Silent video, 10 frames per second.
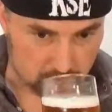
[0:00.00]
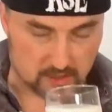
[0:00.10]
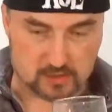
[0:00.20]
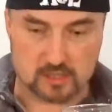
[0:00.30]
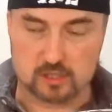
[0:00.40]

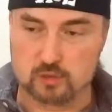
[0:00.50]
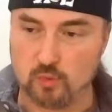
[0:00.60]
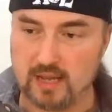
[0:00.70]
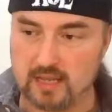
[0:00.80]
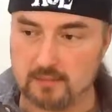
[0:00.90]
There's a
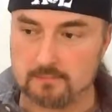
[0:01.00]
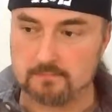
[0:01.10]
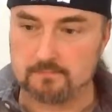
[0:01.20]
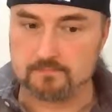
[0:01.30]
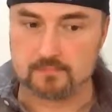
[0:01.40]
sweet
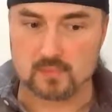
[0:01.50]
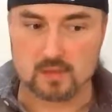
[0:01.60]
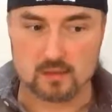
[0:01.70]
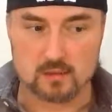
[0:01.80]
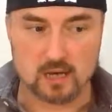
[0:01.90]

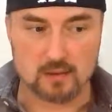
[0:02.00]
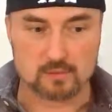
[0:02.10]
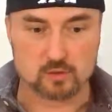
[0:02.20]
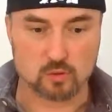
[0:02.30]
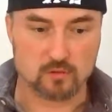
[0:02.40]
sort